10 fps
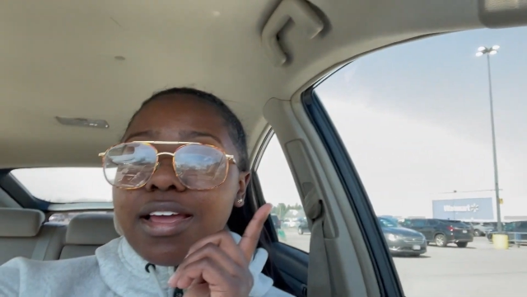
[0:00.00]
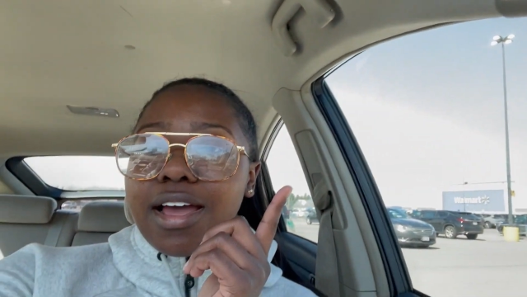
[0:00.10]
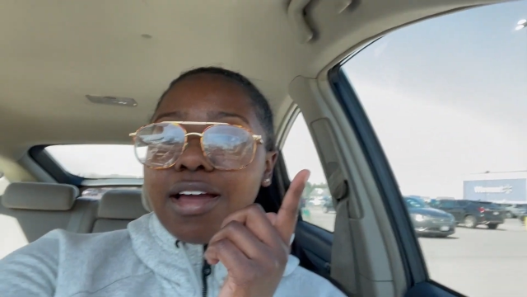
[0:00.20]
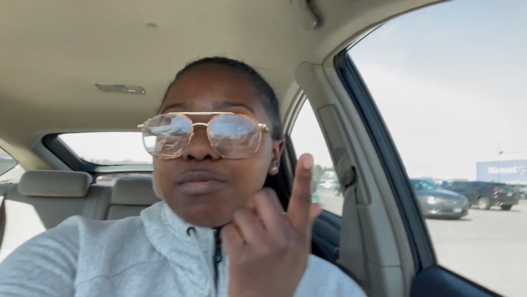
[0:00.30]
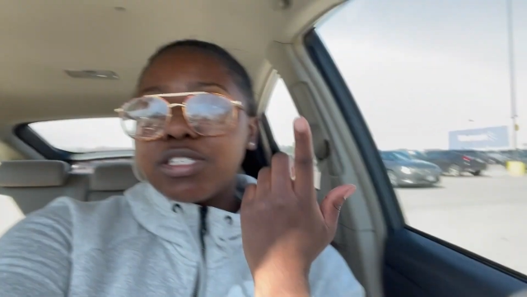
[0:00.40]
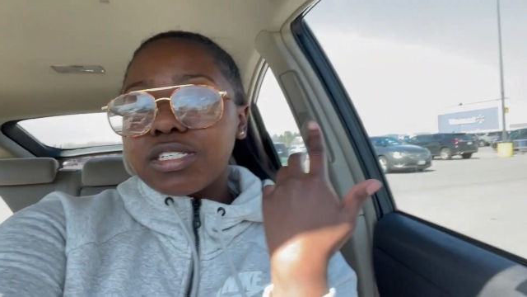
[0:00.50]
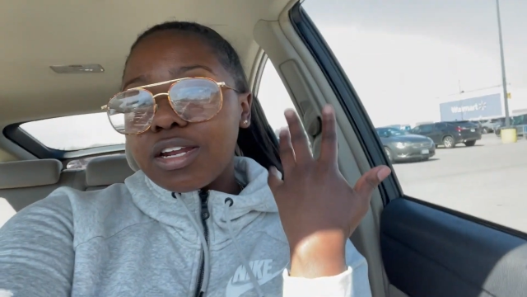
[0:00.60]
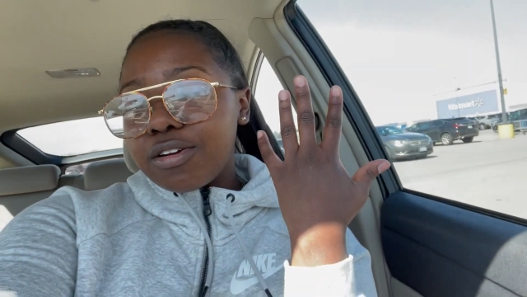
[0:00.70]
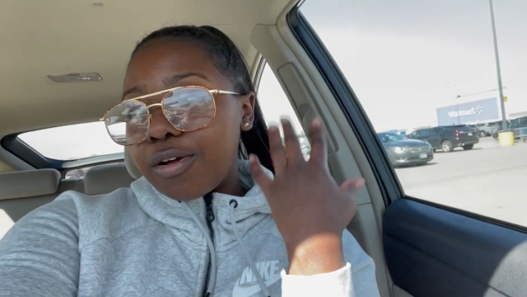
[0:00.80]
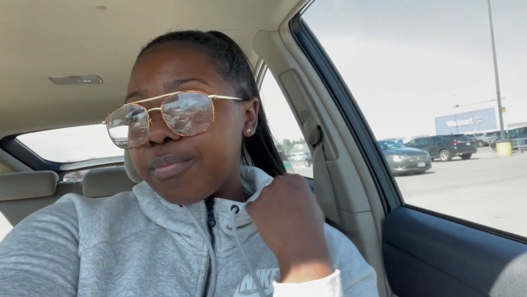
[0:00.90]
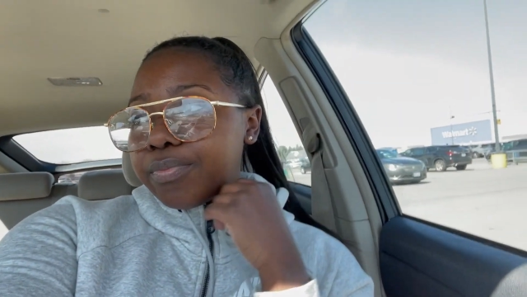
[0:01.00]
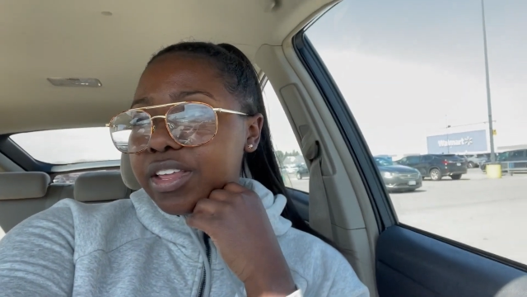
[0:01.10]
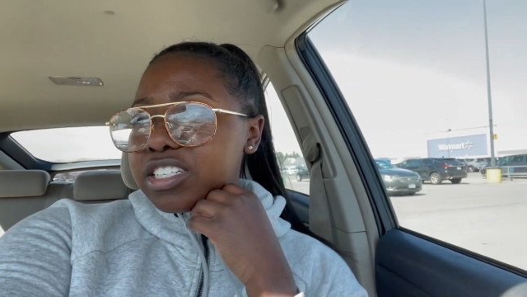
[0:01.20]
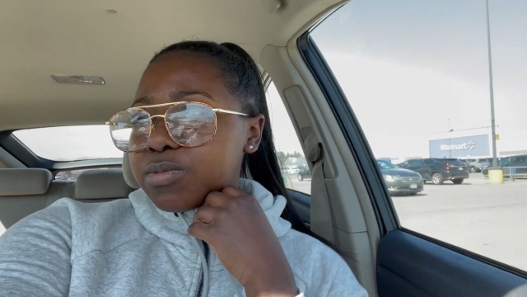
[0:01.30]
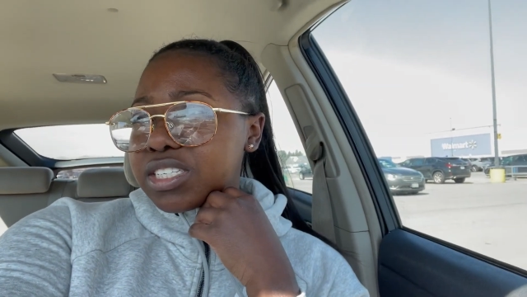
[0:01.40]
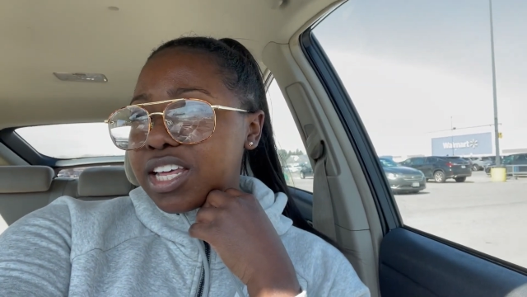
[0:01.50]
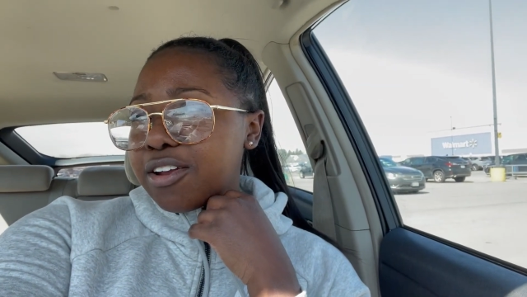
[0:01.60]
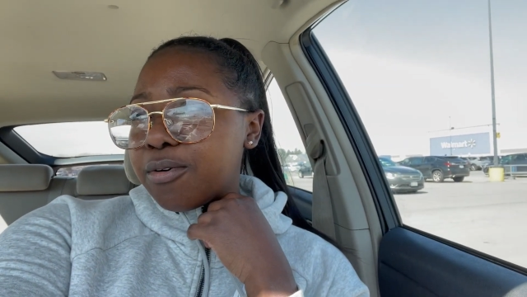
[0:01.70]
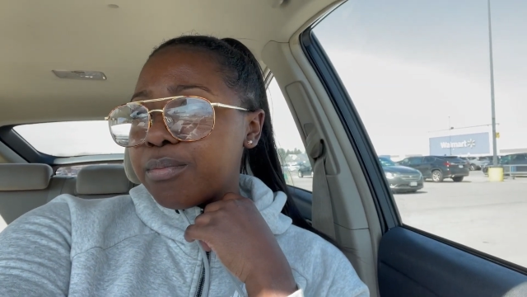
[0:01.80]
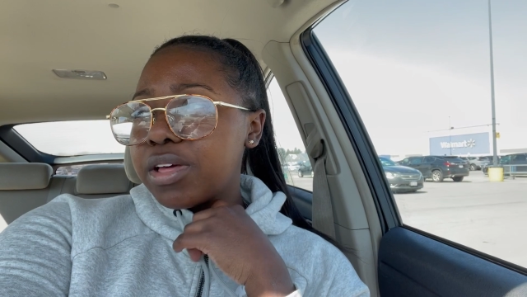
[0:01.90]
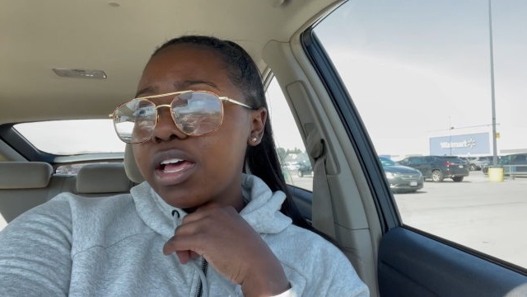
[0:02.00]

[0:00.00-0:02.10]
I'm just, I don't know. I just want to stay at home.